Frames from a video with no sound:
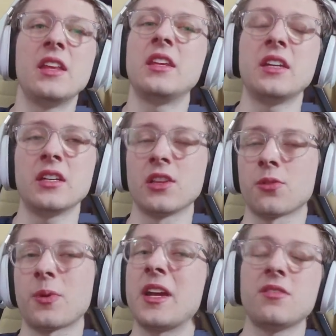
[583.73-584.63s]
the
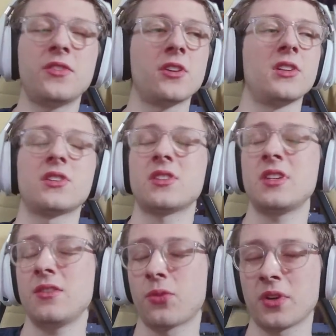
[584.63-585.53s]
Lorraine Fearless,
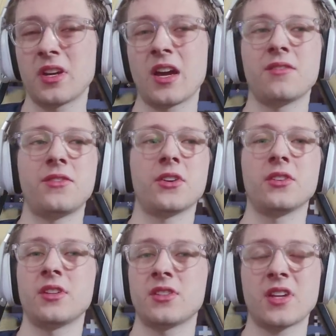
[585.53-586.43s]
T49
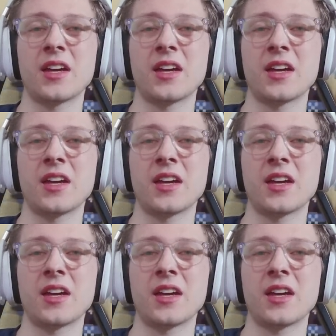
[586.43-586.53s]
Fearless,